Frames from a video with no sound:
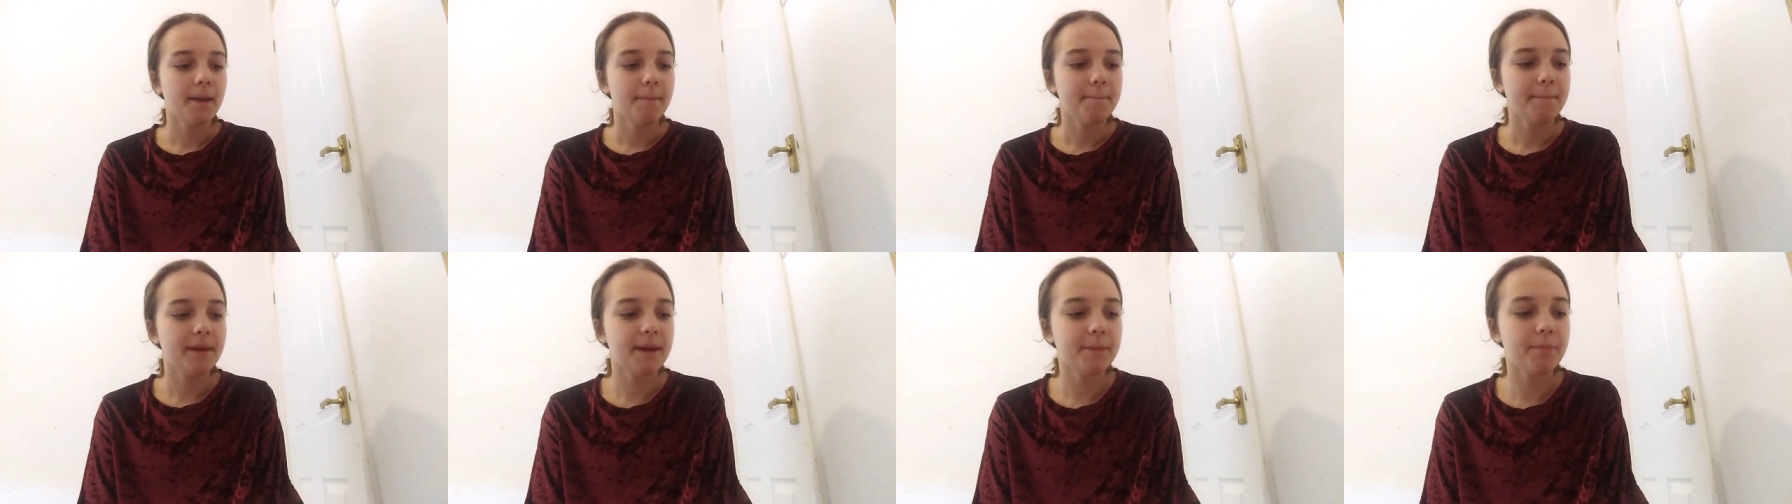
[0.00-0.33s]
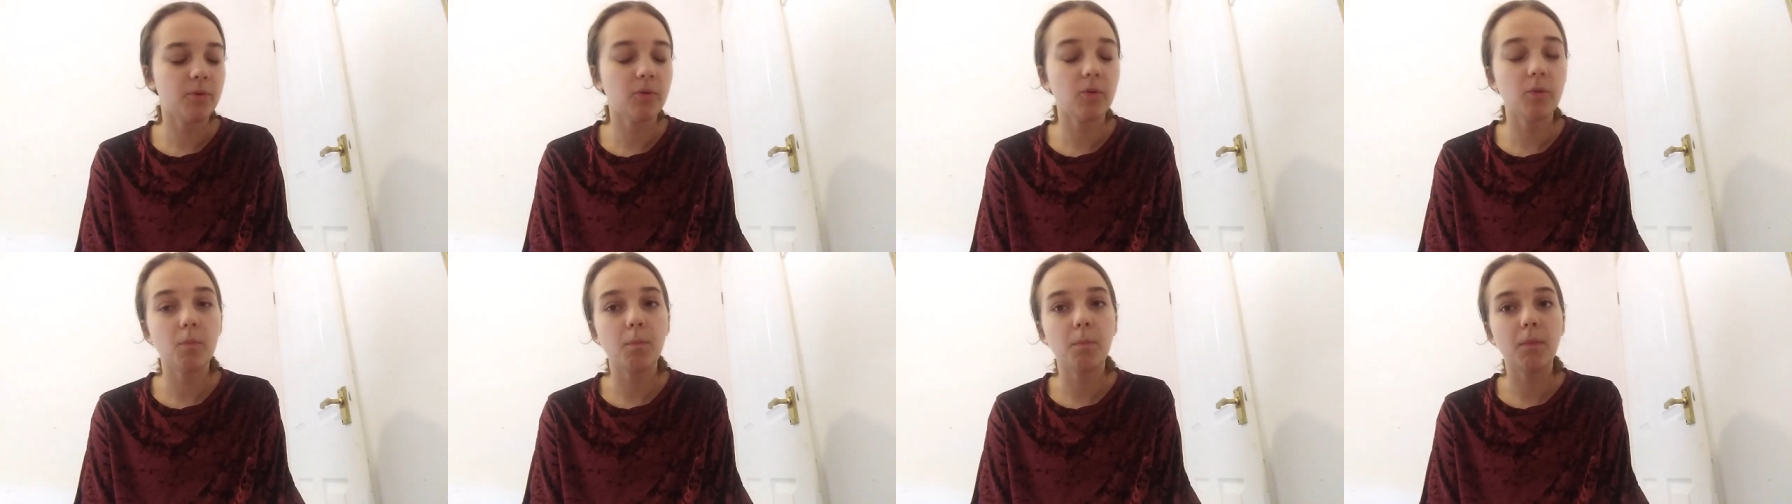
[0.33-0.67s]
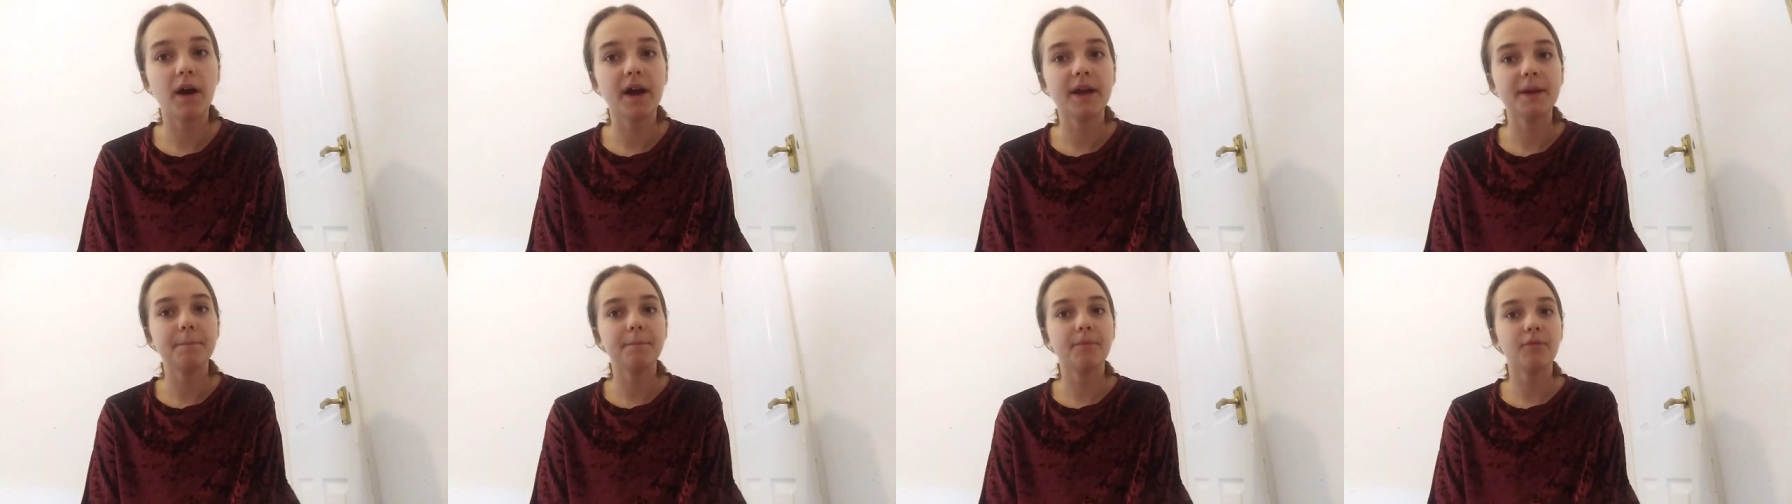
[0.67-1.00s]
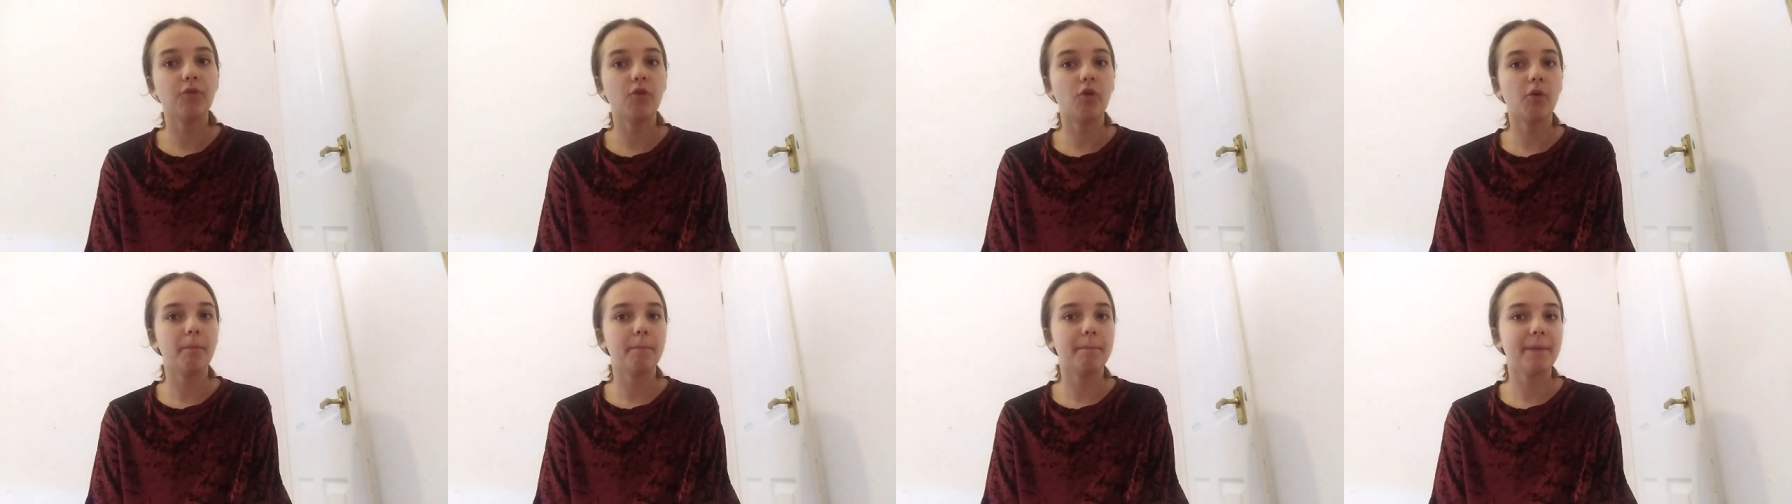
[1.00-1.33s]
People might
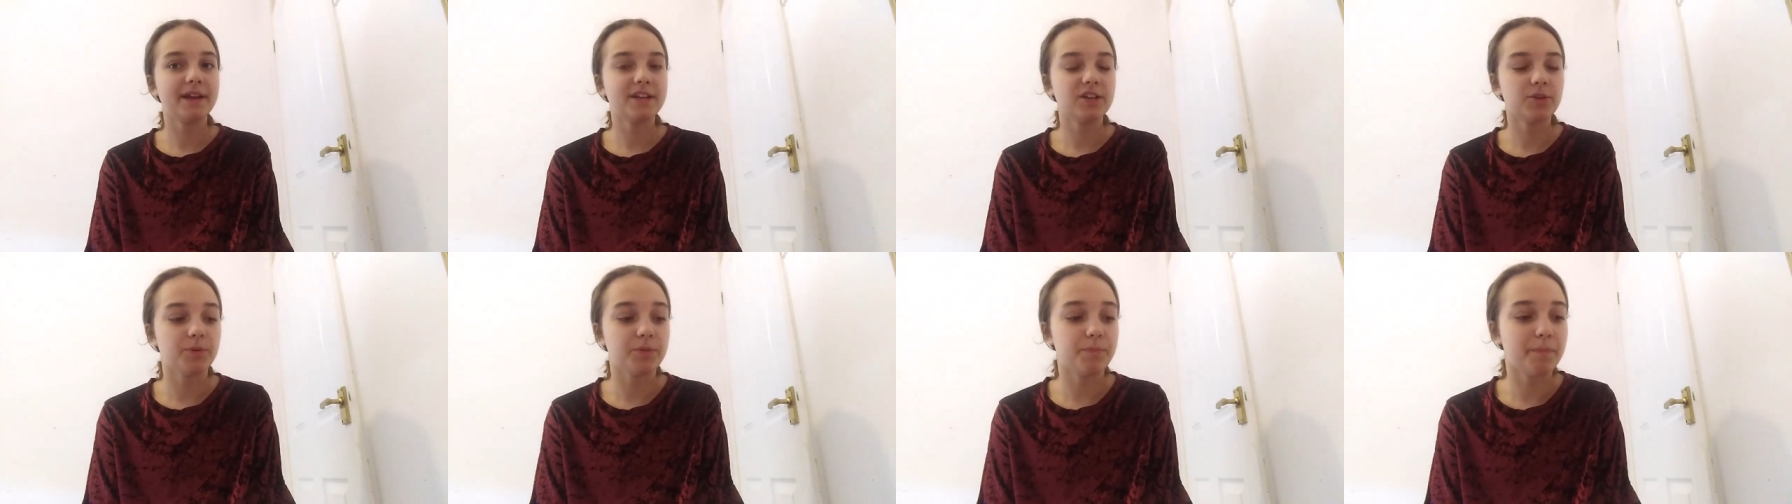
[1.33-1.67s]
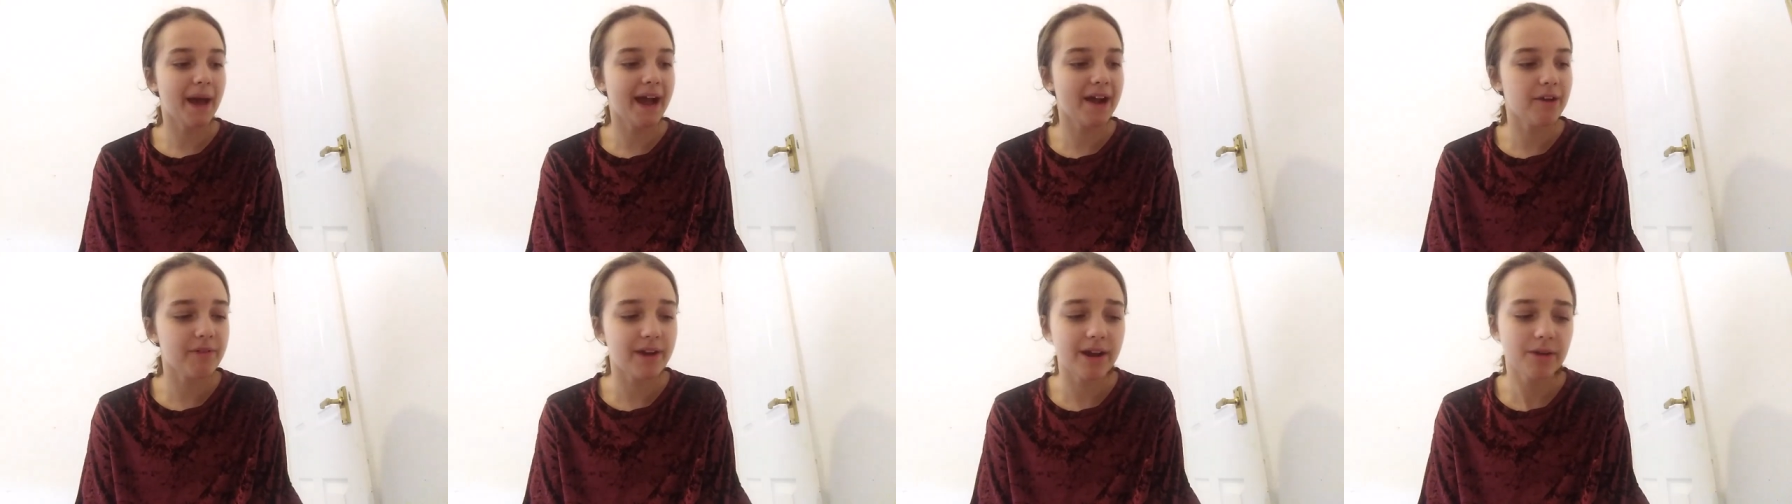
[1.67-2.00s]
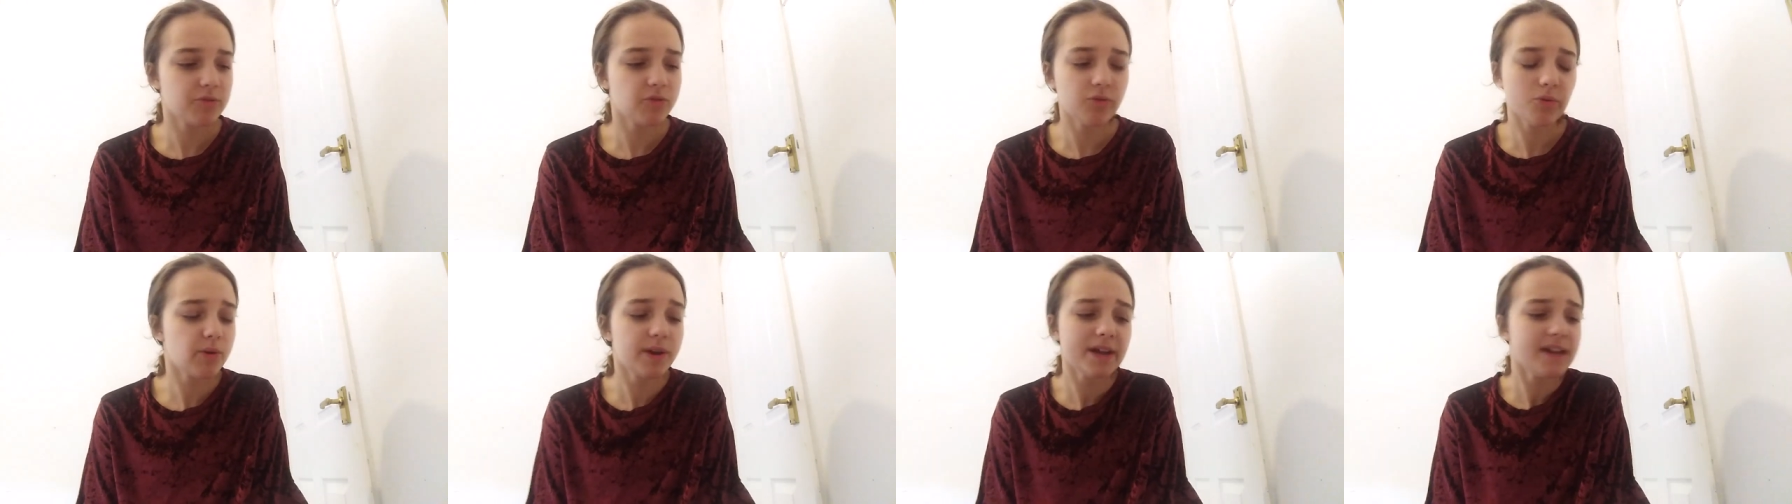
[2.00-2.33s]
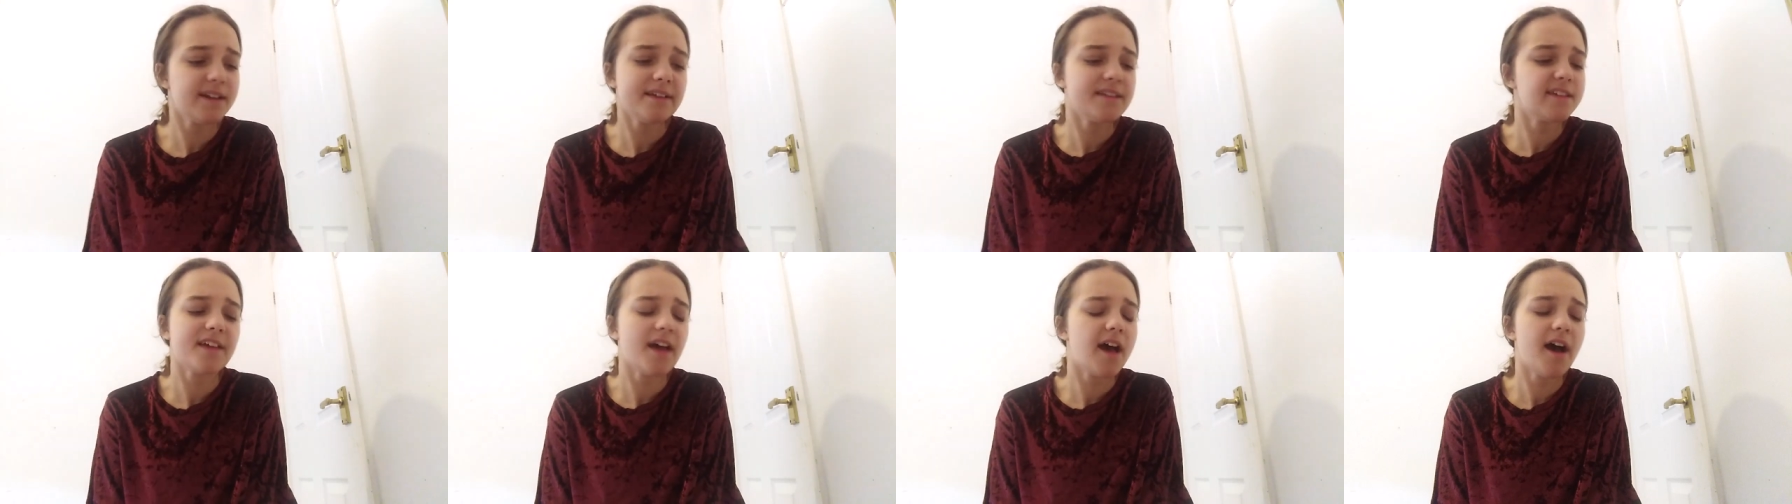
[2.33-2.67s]
perform better with background
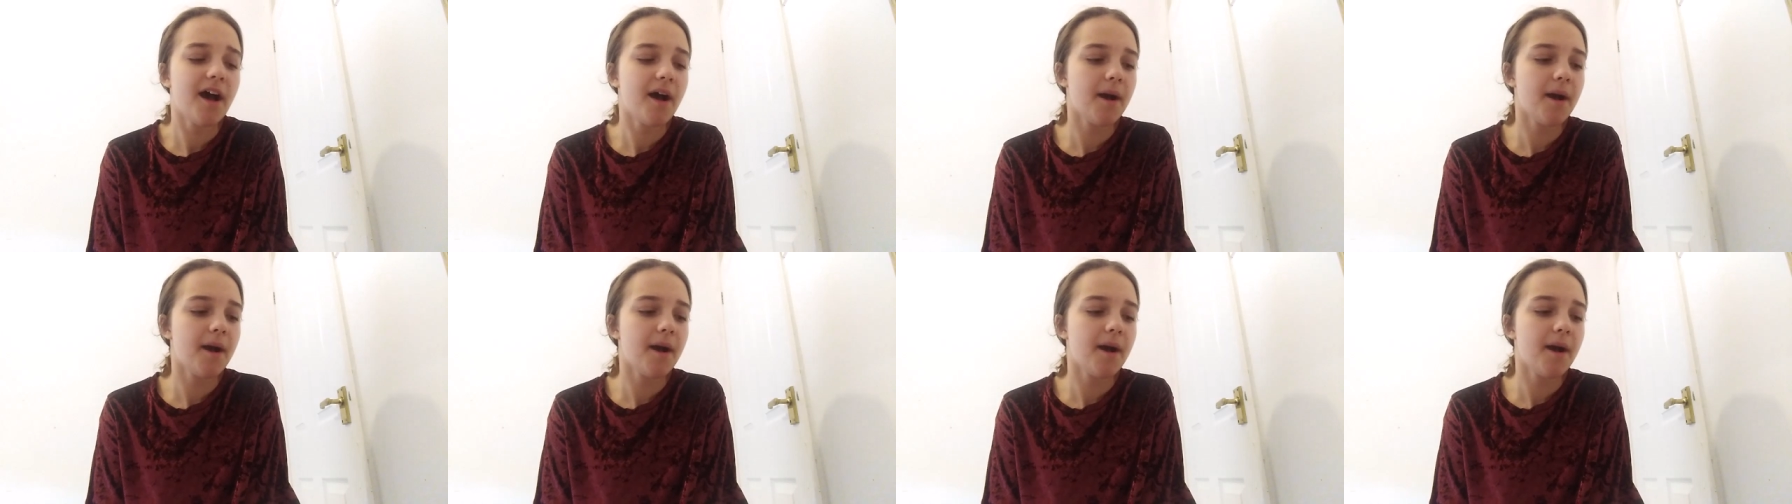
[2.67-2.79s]
noise.